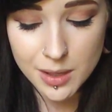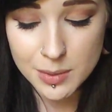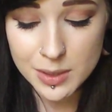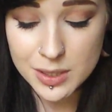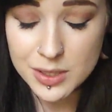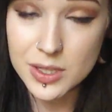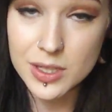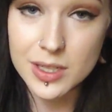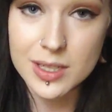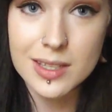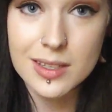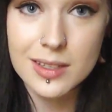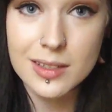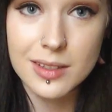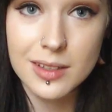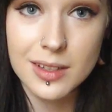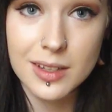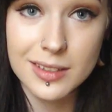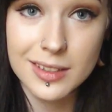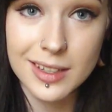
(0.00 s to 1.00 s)
It's just
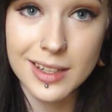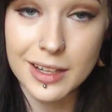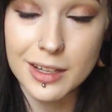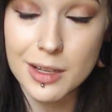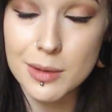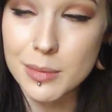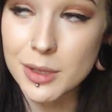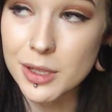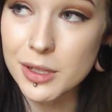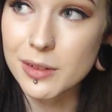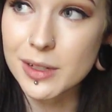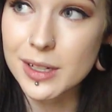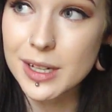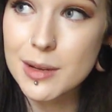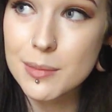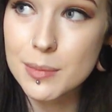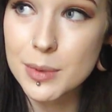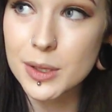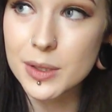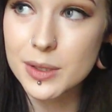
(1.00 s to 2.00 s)
lack of money
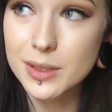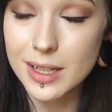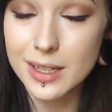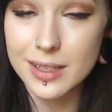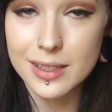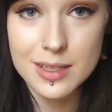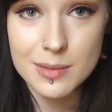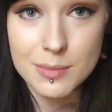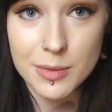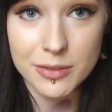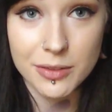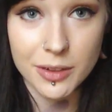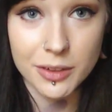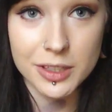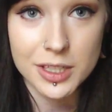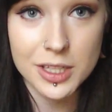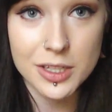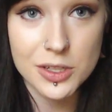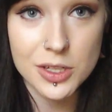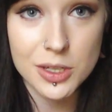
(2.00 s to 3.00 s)
really, but yeah, he's my
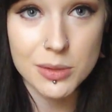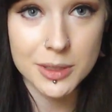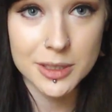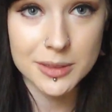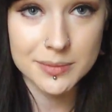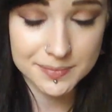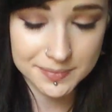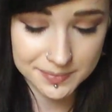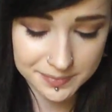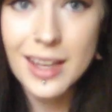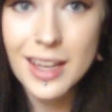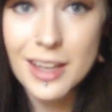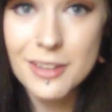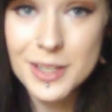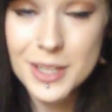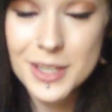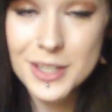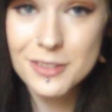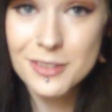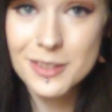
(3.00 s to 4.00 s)
favourite YouTuber.
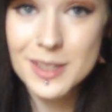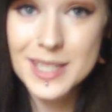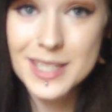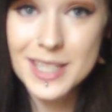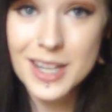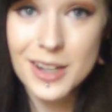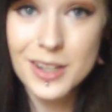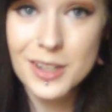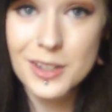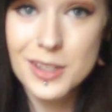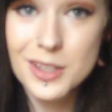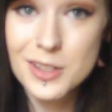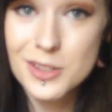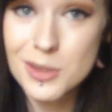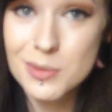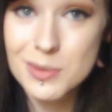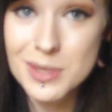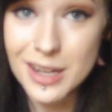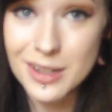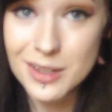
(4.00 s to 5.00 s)
If you could restart your
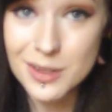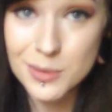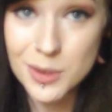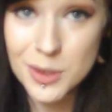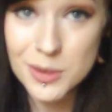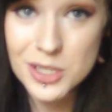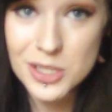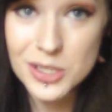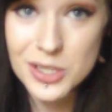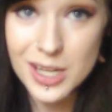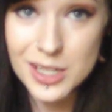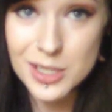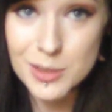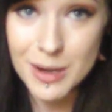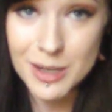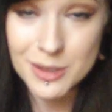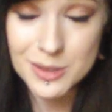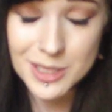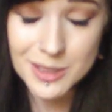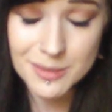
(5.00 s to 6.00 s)
YouTube channel, what would you change
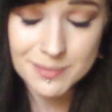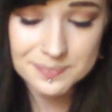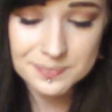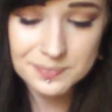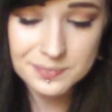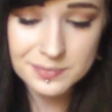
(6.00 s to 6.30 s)
about it?